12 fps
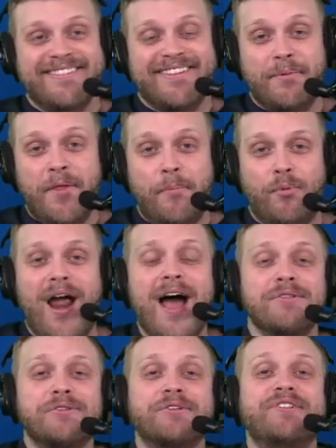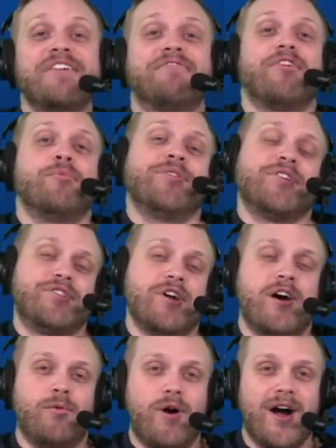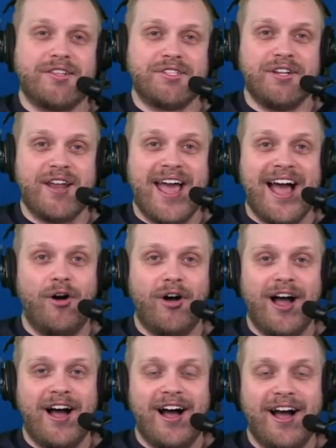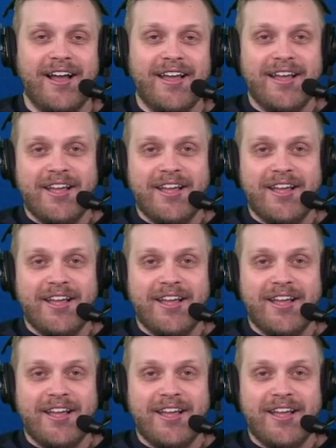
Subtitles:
The Browns are different with Deshaun Watson now.